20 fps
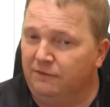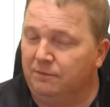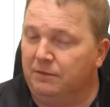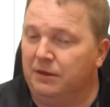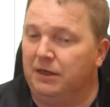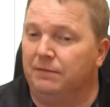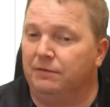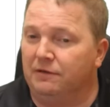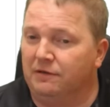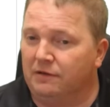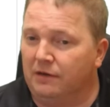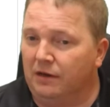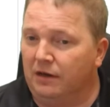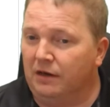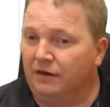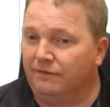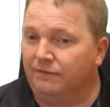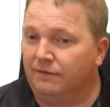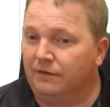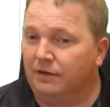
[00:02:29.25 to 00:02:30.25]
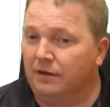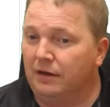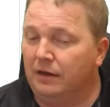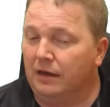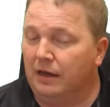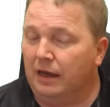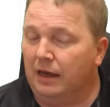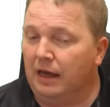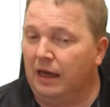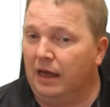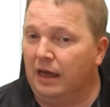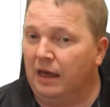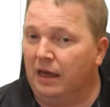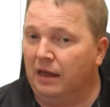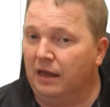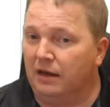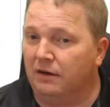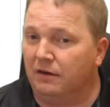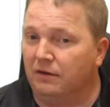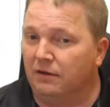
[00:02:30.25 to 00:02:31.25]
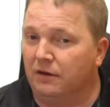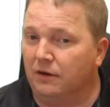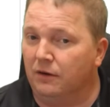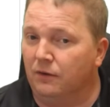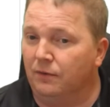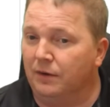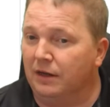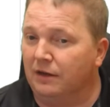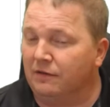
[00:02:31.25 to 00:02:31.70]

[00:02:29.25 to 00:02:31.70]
Peoplesoft and go in.